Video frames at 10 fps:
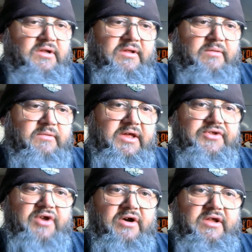them
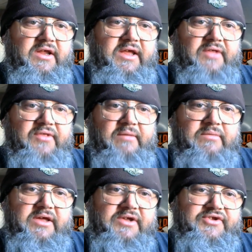kids aren't going to get them
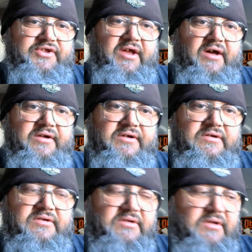kits done.
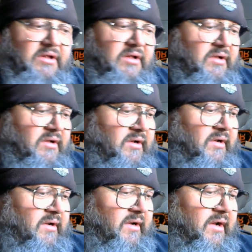
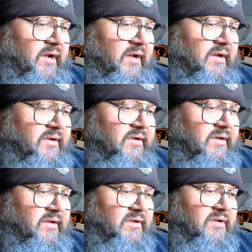And
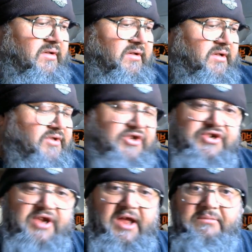it's a
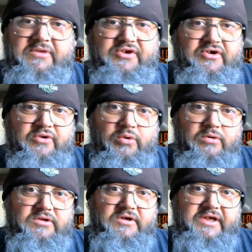shame because they're
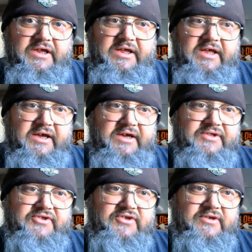cool looking
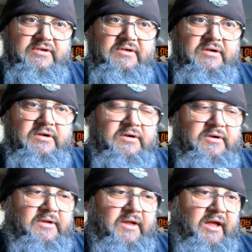kits.
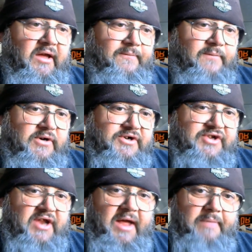And for a
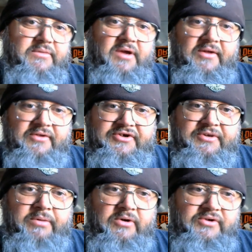snap type, they're
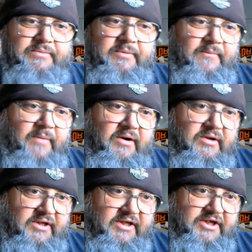supposed to be
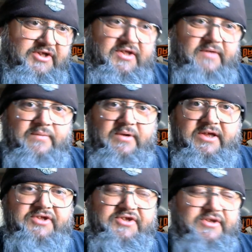fairly easy for
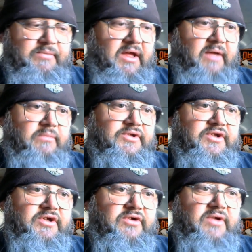kids to be able to
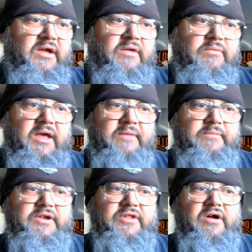do to help get them
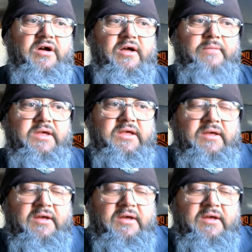into the hobby.